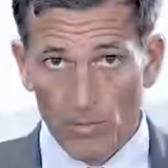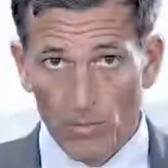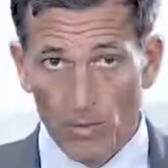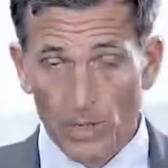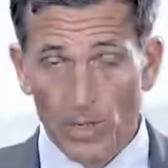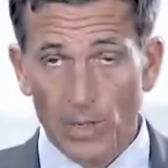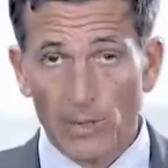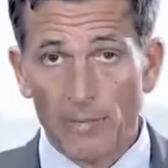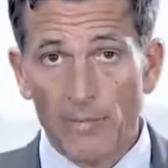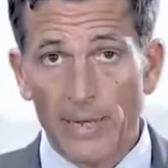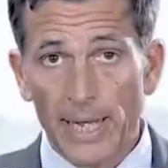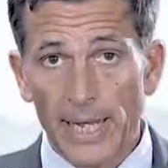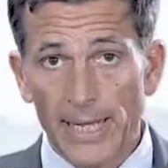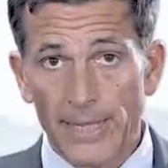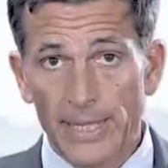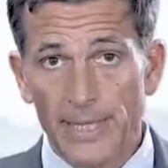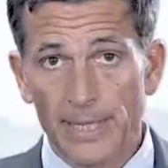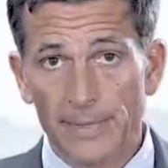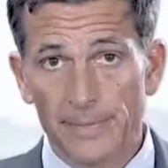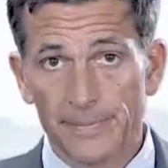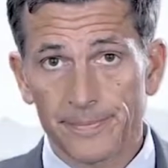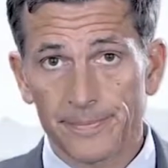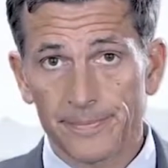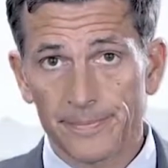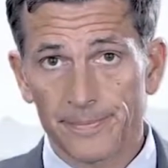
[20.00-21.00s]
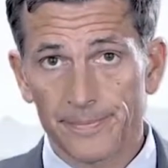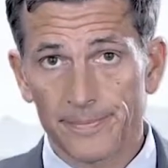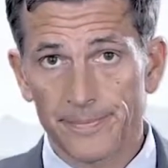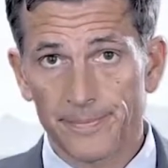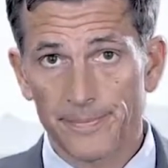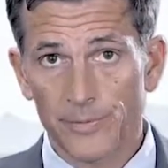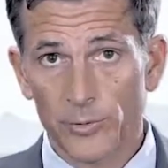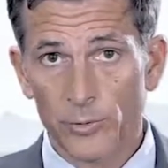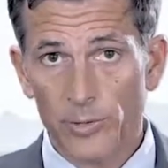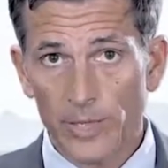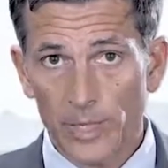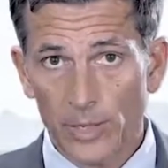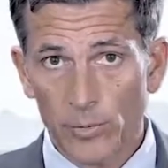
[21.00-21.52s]
Welcome back.
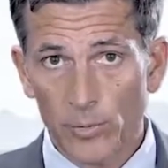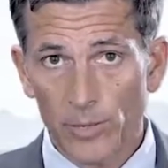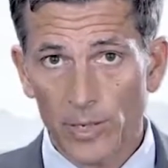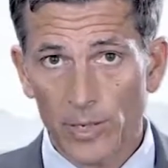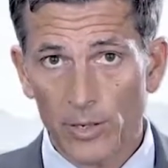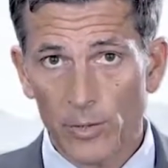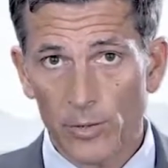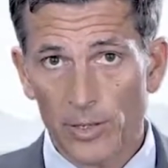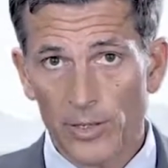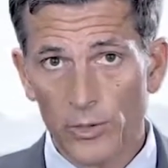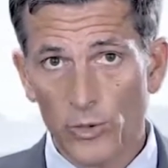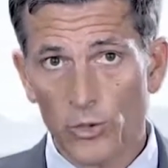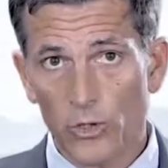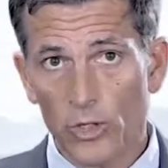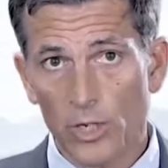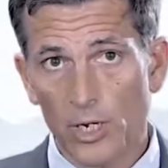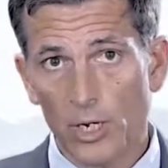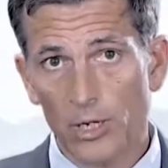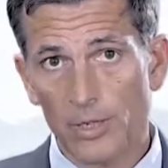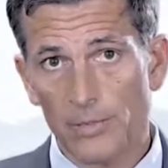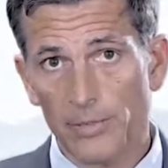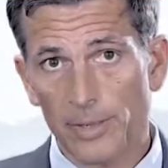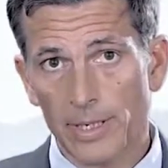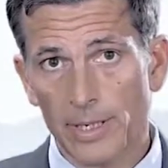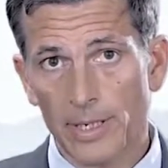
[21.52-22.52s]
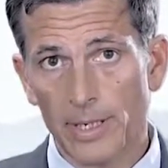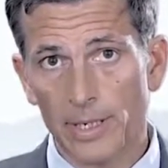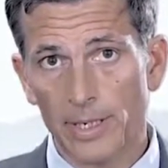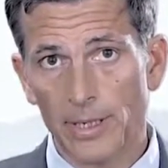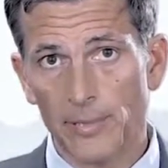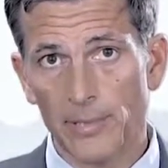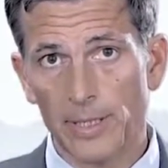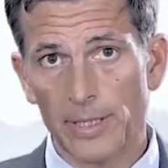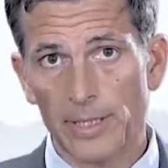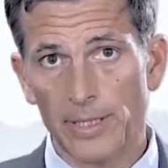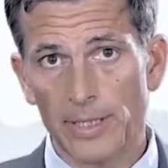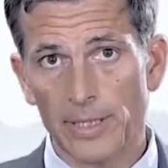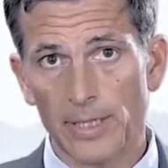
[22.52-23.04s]
Today we are going to talk about
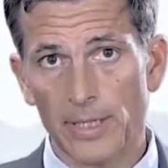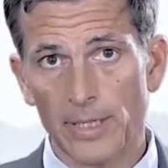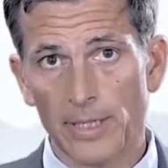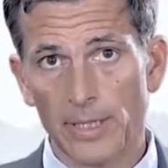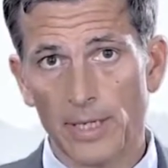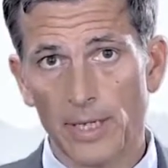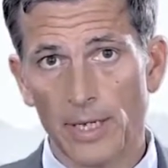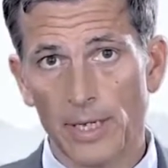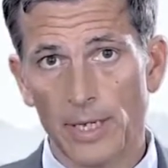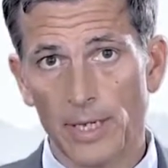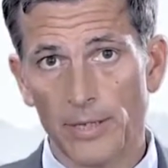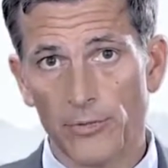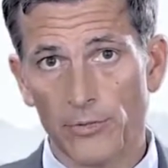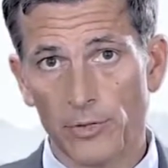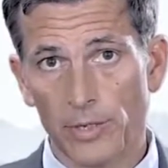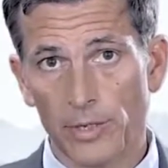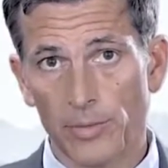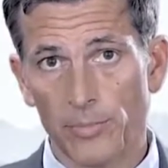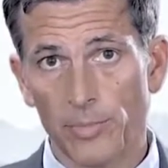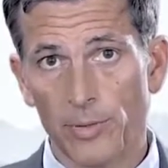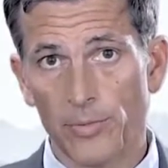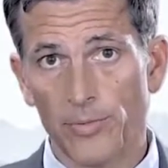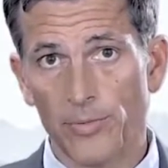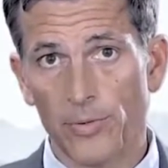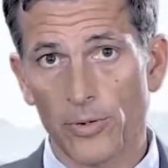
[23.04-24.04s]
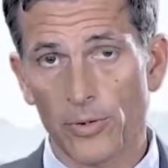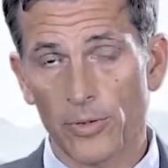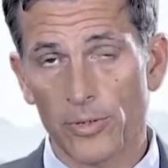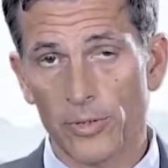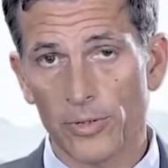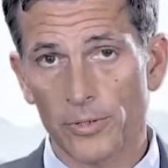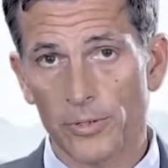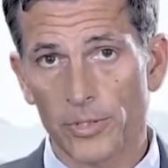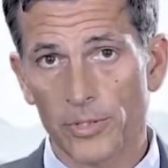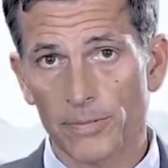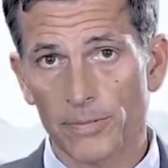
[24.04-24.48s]
liability hedging portfolios,